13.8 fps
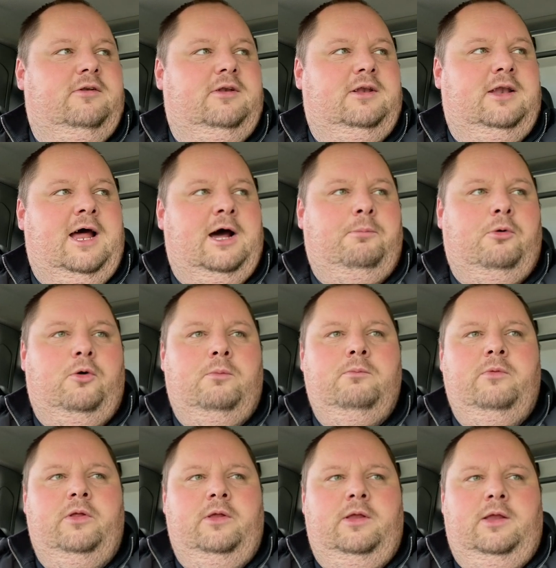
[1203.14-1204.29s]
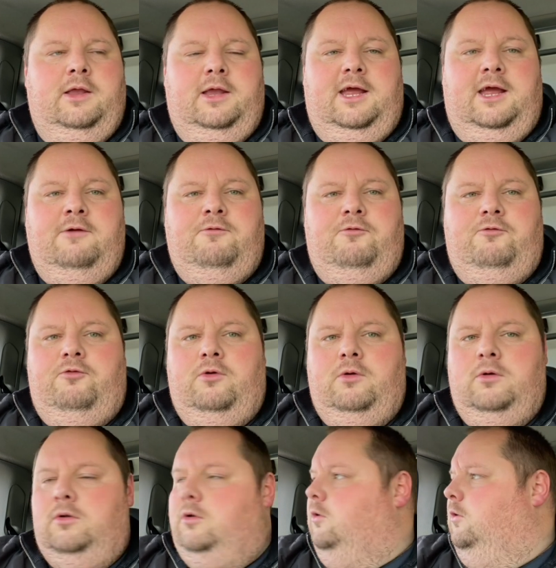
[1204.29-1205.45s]
now, but if
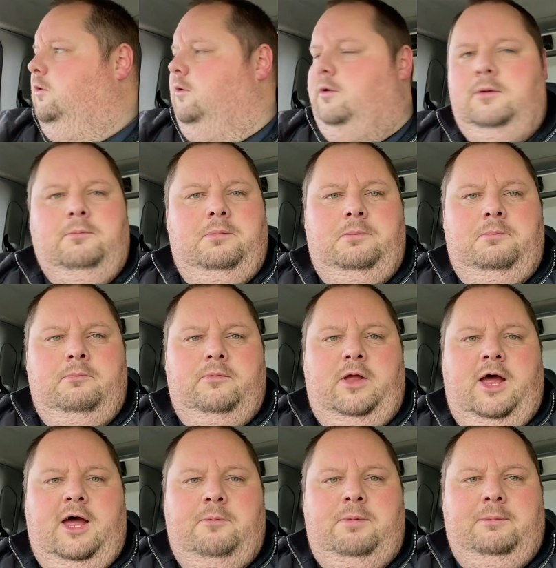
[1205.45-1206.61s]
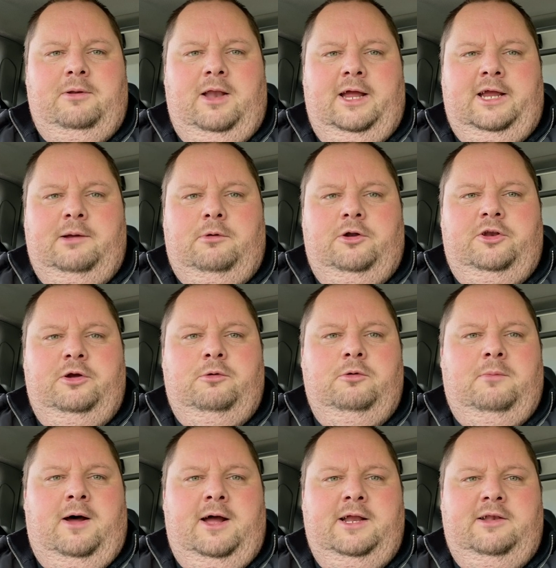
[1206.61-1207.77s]
people liking what I do. Wouldn't
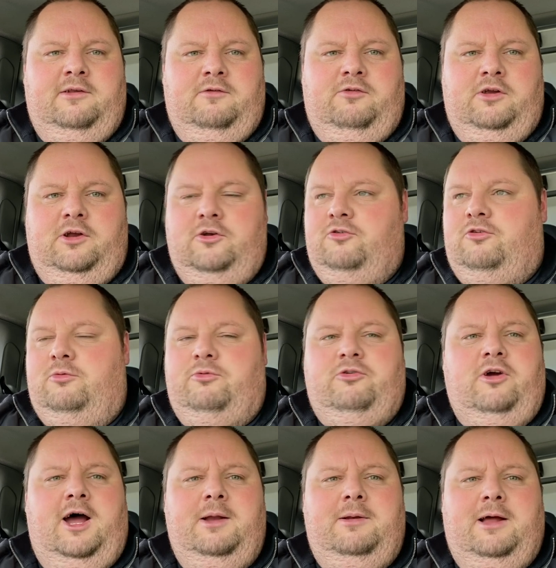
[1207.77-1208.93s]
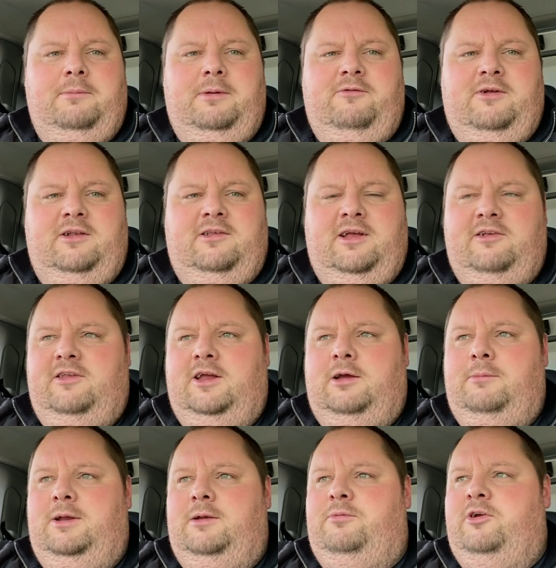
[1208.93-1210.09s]
mind if you could just subscribe, that'd be fantastic. I
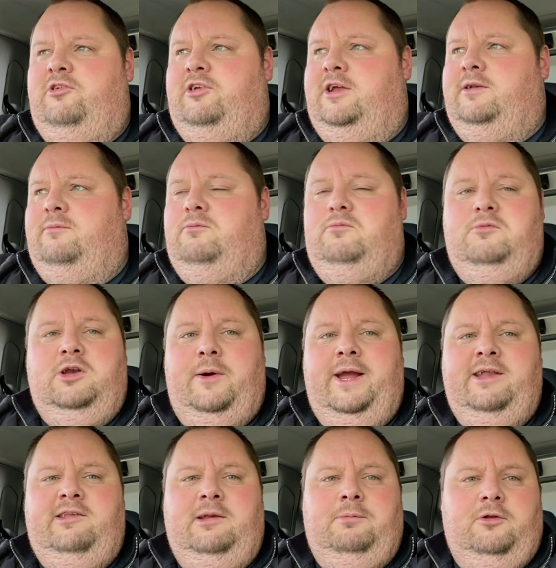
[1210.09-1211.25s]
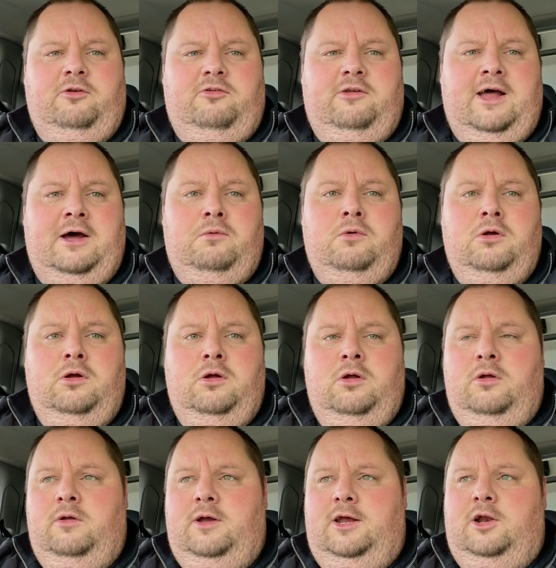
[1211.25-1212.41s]
mean, appreciate, you know, 80 plus now
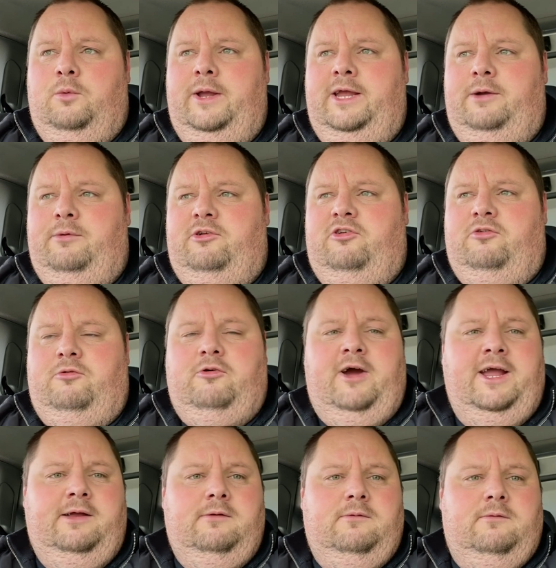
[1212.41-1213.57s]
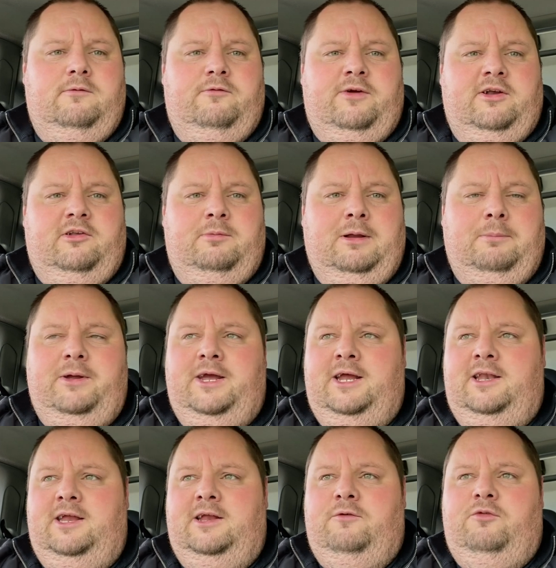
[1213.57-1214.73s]
in a week, which is great. Thanks to Big
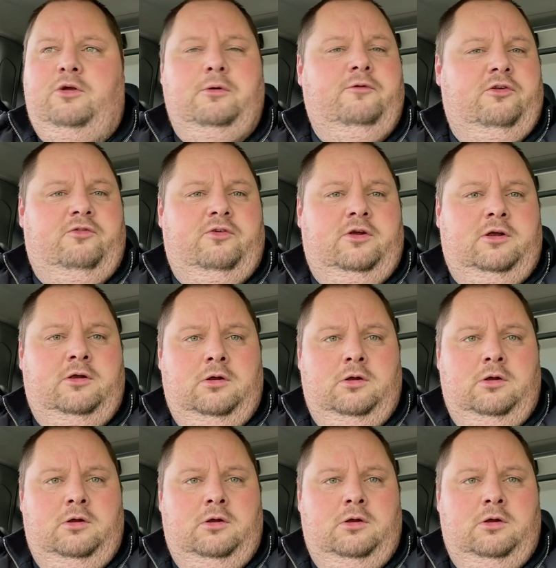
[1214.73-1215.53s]
Beardy and a few others for